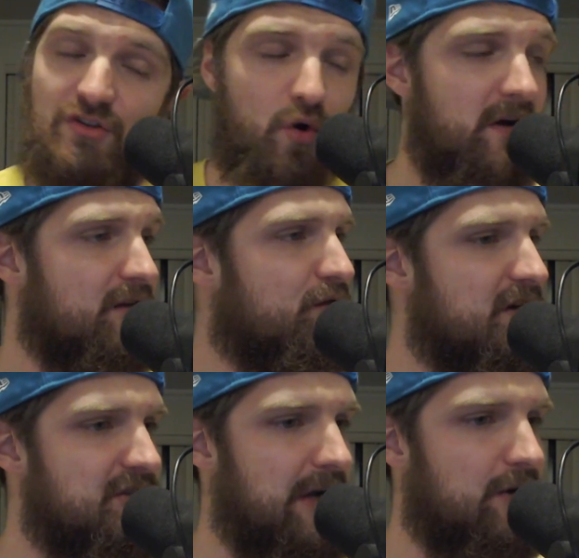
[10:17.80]
join the
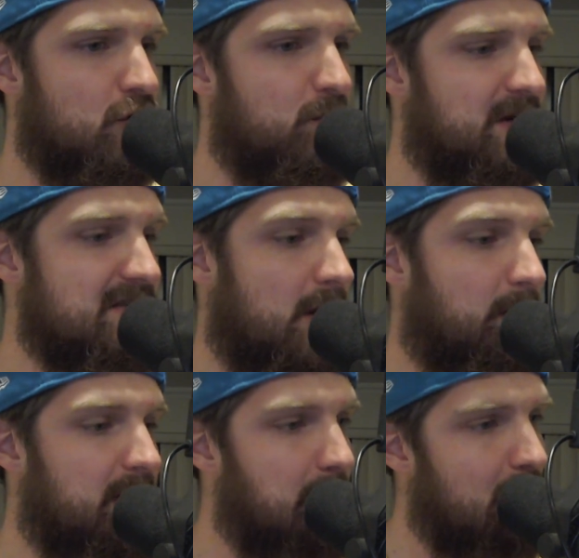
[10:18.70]
free study group, because I'm
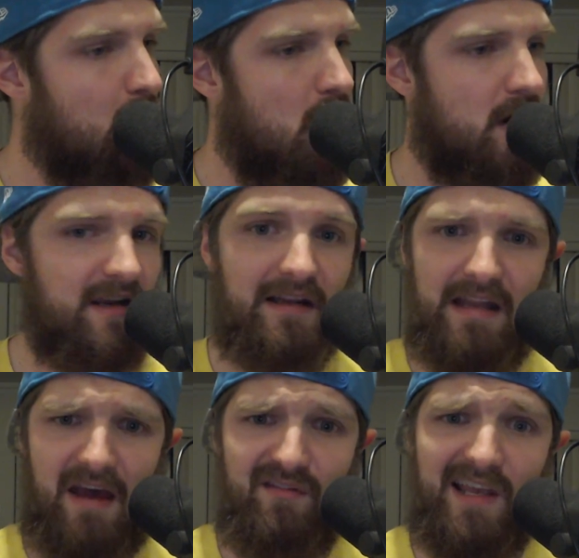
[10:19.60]
going to be walking and
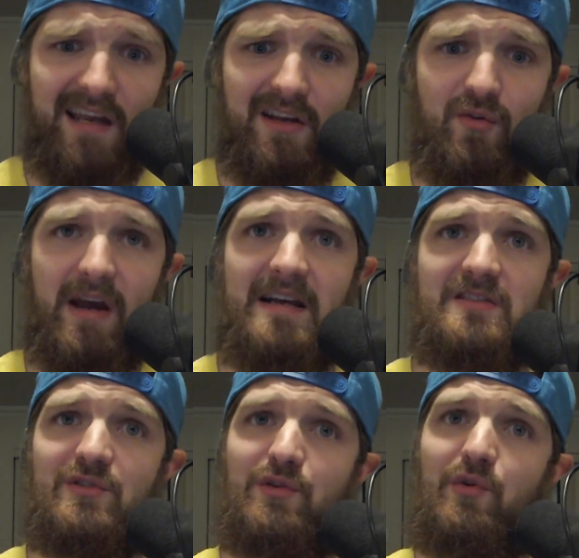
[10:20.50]
navigating you guys
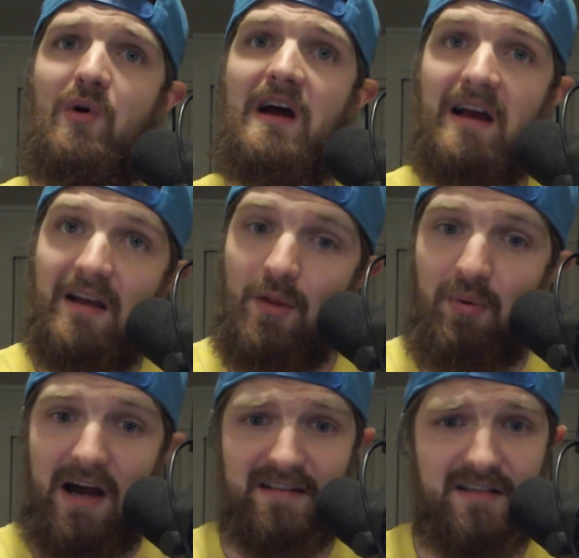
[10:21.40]
through the
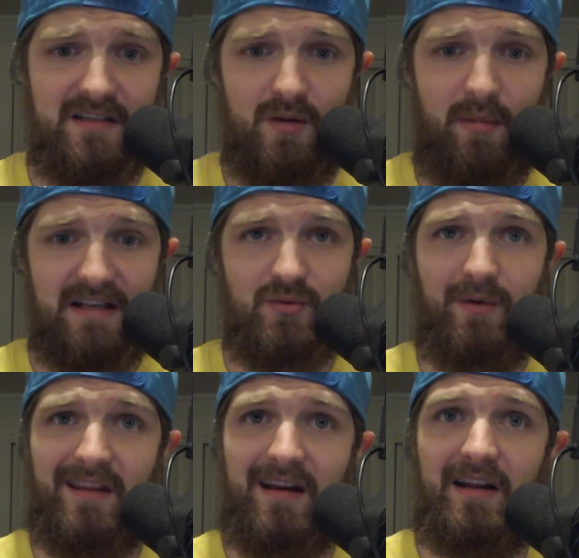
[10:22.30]
process in the best
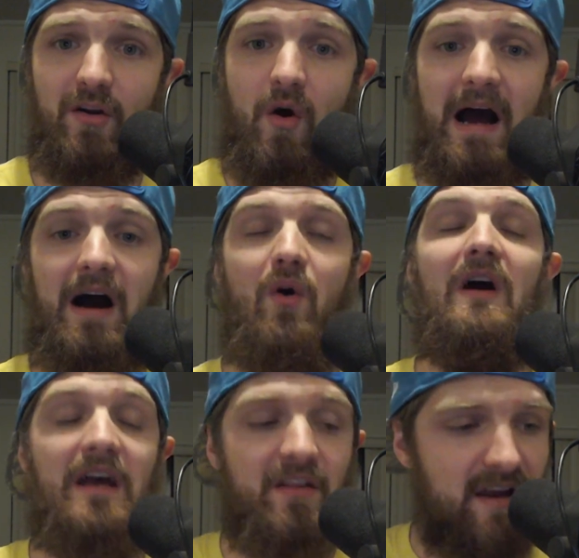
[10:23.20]
way that I know how.
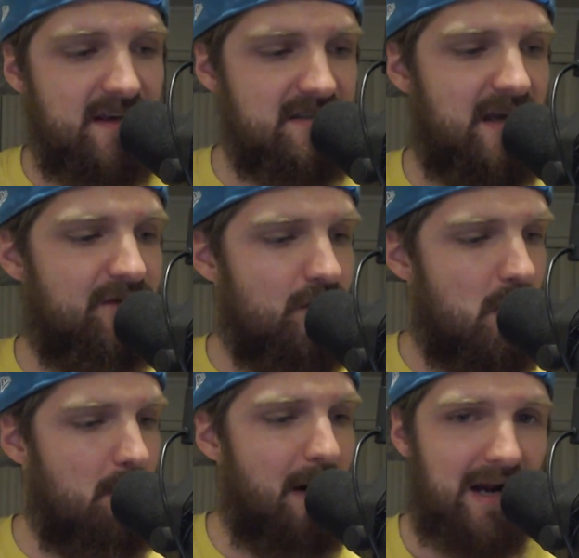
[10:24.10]
And like I said, from
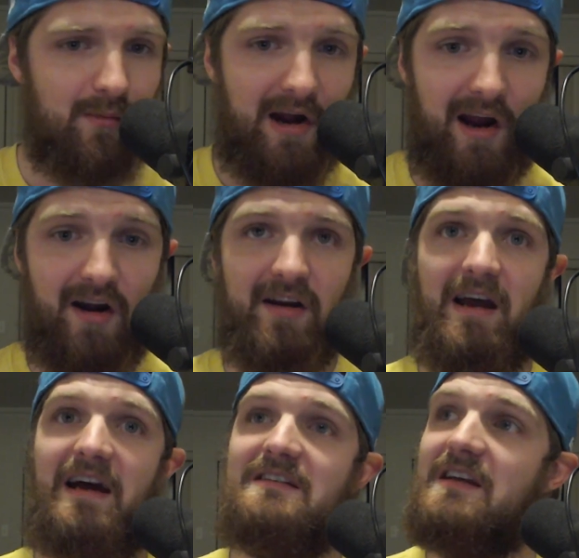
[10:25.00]
the bottom of my heart,
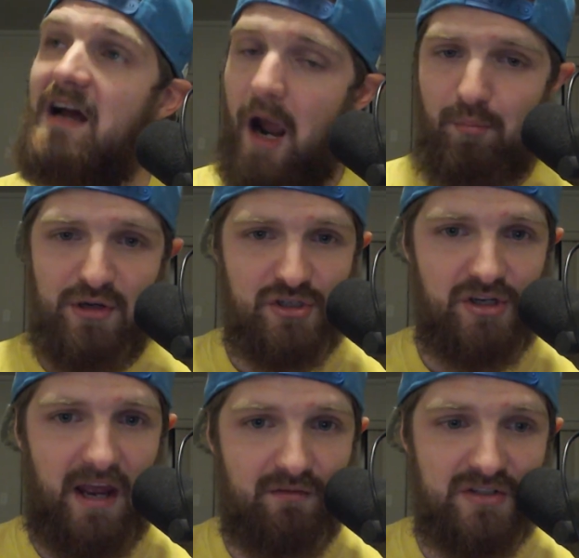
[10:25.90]
guys, I
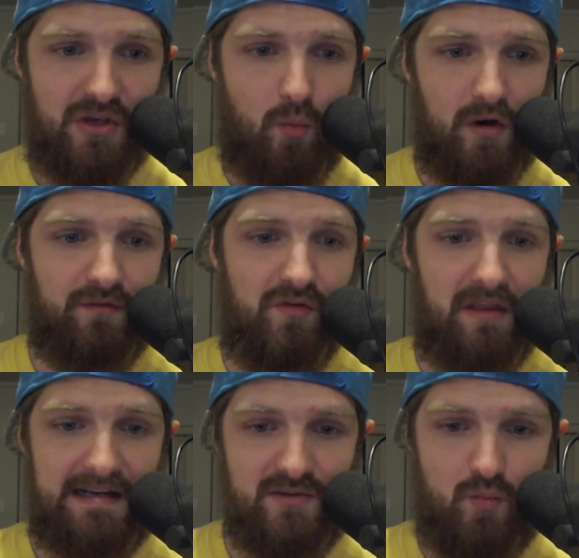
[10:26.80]
appreciate every single one of you
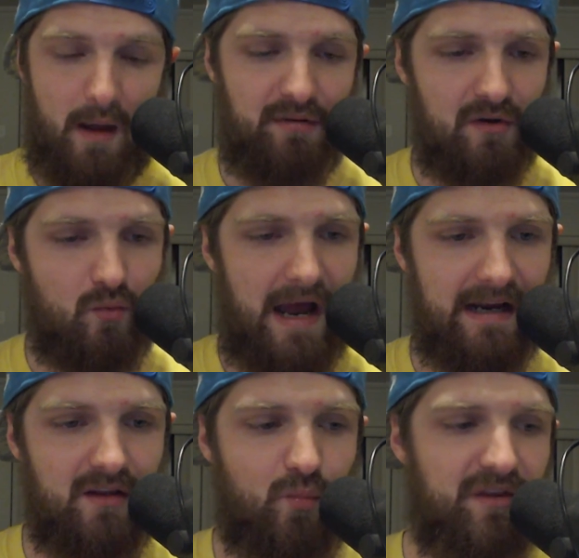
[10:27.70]
that is repping and
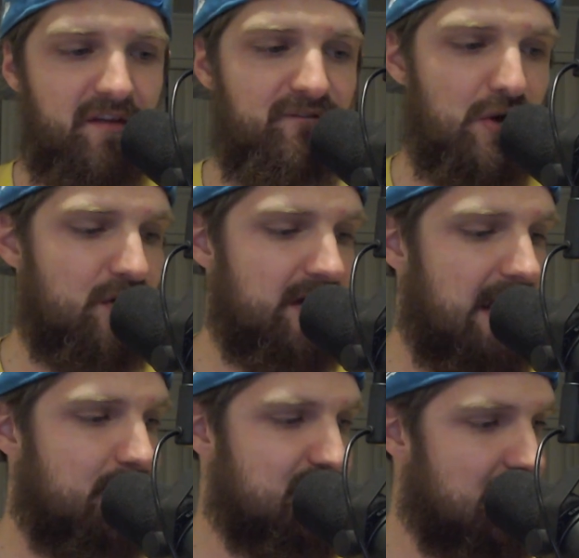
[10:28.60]
rocking with the Fill in the
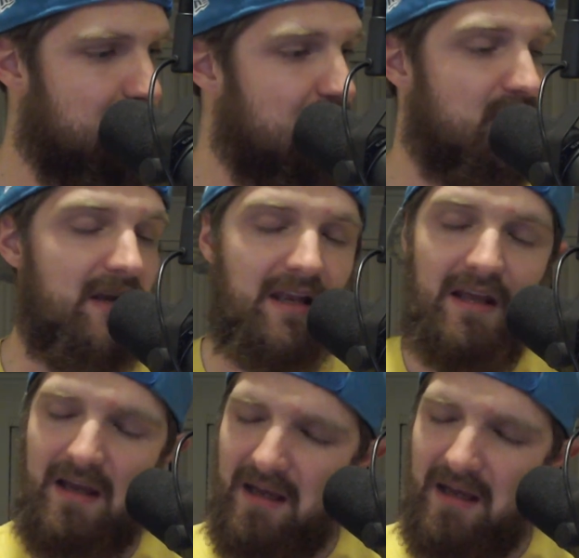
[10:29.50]
Gaps community.